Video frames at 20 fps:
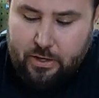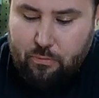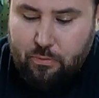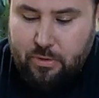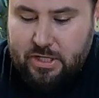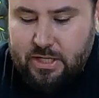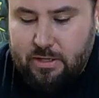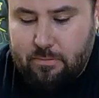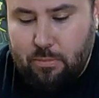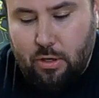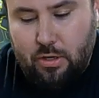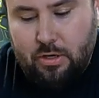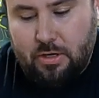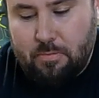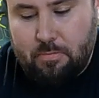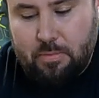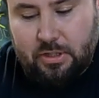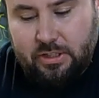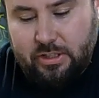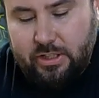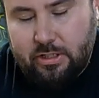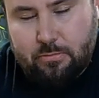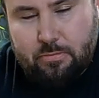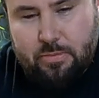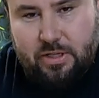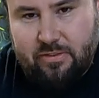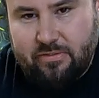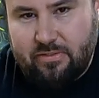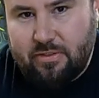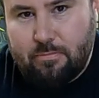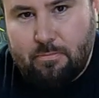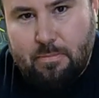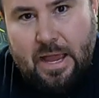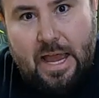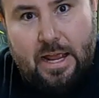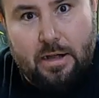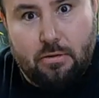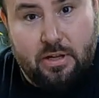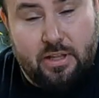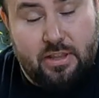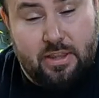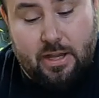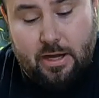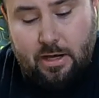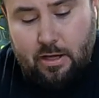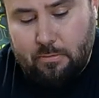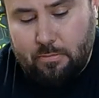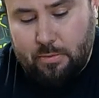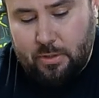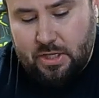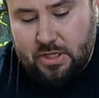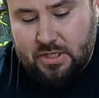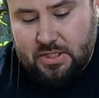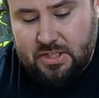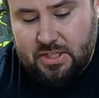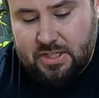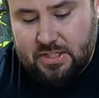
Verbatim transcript: We did burn up a little bit of the battery there because